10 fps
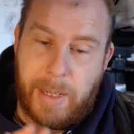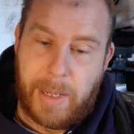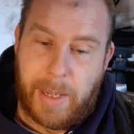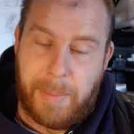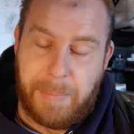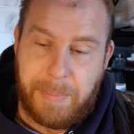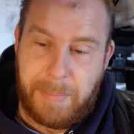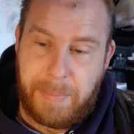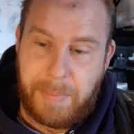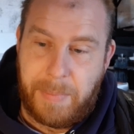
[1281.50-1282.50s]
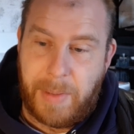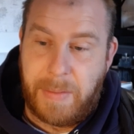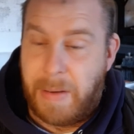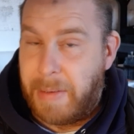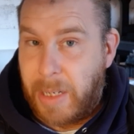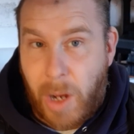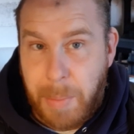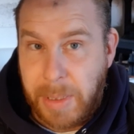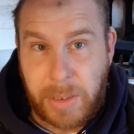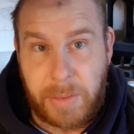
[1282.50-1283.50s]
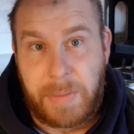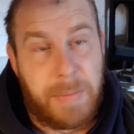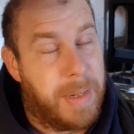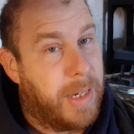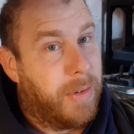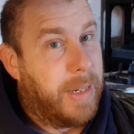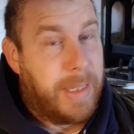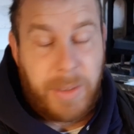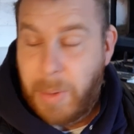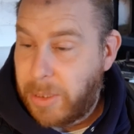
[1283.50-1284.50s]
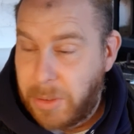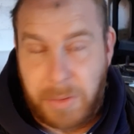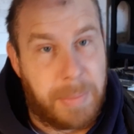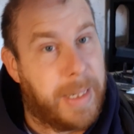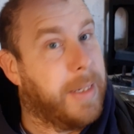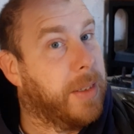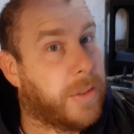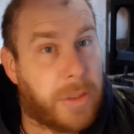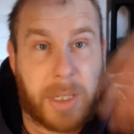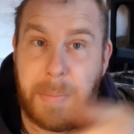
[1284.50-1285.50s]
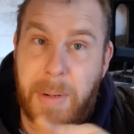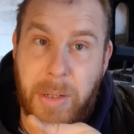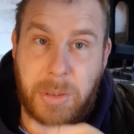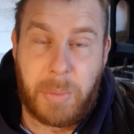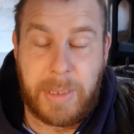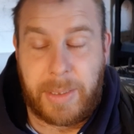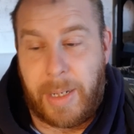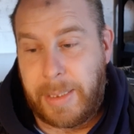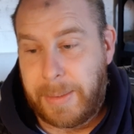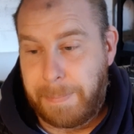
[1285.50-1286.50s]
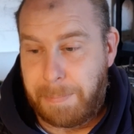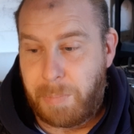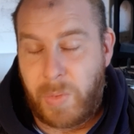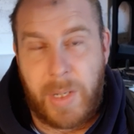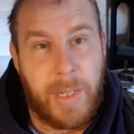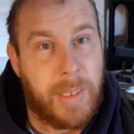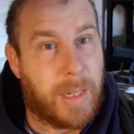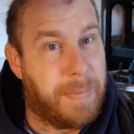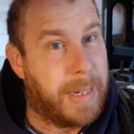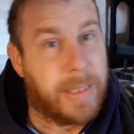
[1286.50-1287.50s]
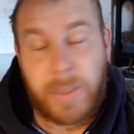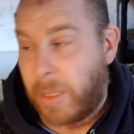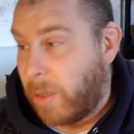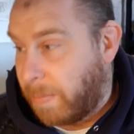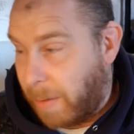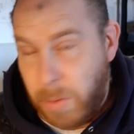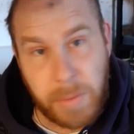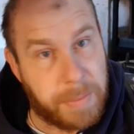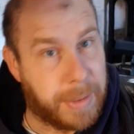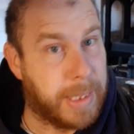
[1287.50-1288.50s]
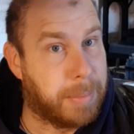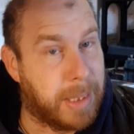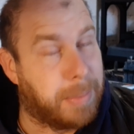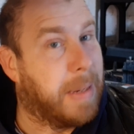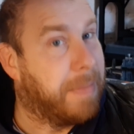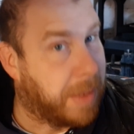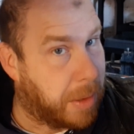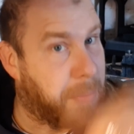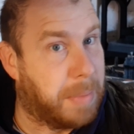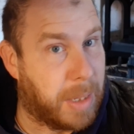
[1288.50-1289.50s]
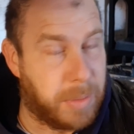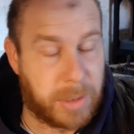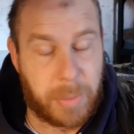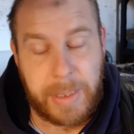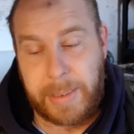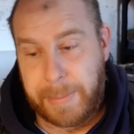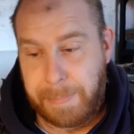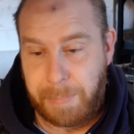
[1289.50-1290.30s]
If you have any comments for me or any questions for me, chuck them below as always, guys. Don't forget to chuck your vote for next Monday's paint video below as always.